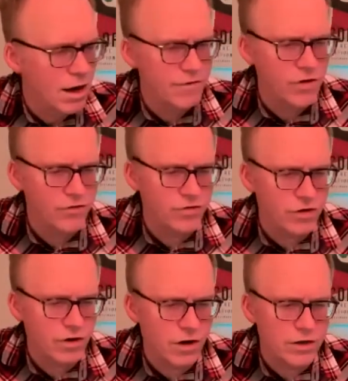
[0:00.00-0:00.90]
I've also
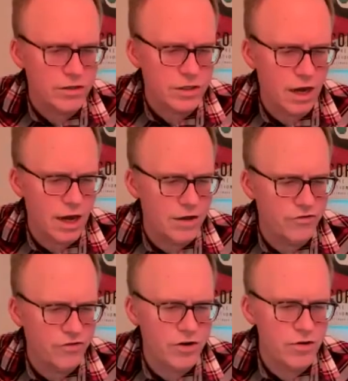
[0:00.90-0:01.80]
got
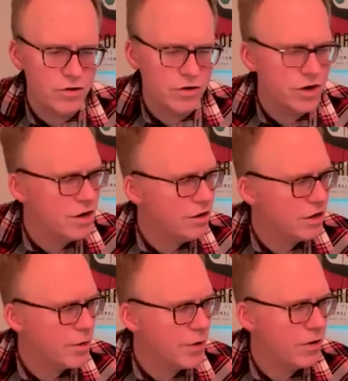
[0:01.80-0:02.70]
Gino Green
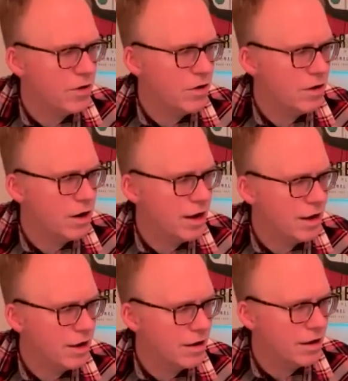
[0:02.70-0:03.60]
coming on.
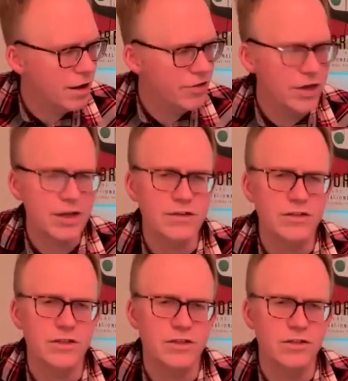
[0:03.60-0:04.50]
I think it's
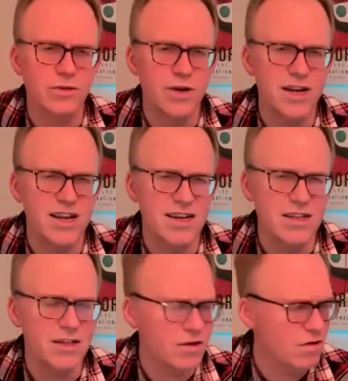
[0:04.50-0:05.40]
the
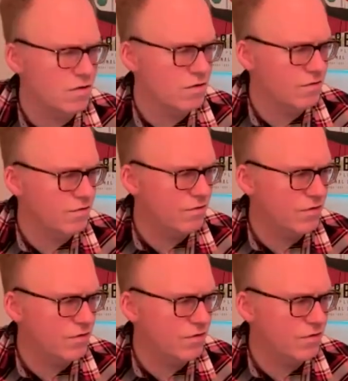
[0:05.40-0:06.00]
20th of...